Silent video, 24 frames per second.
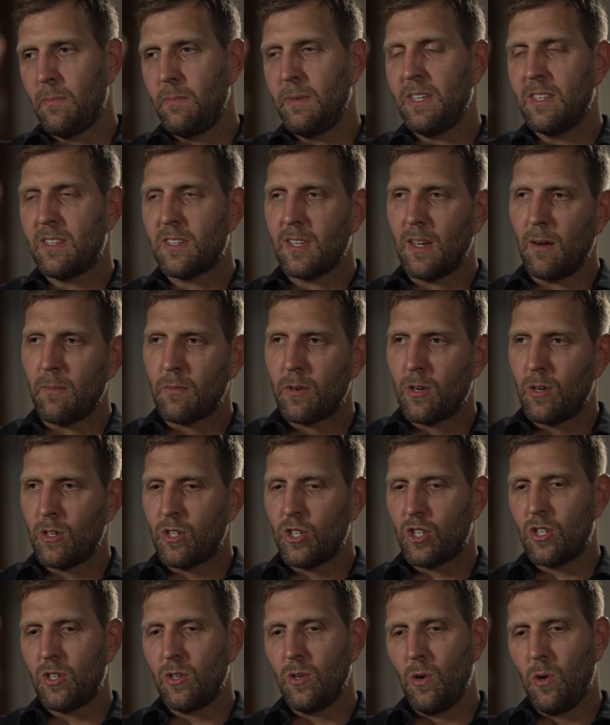I mean, some
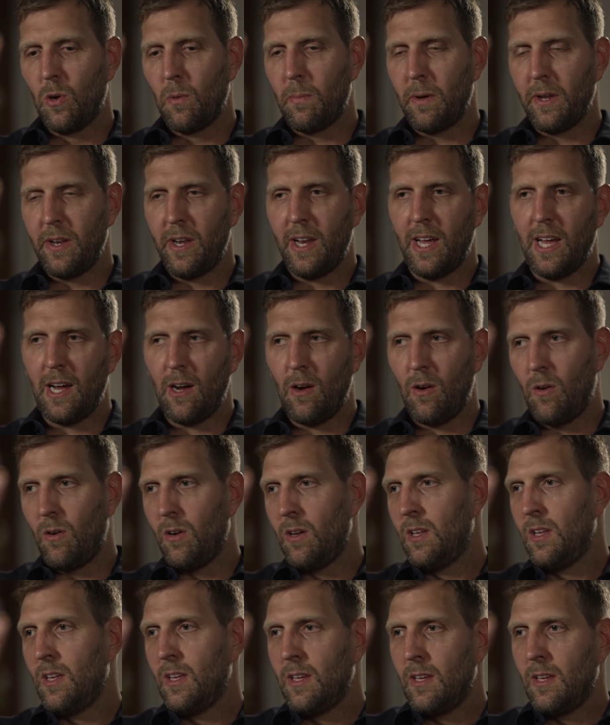could shoot, but now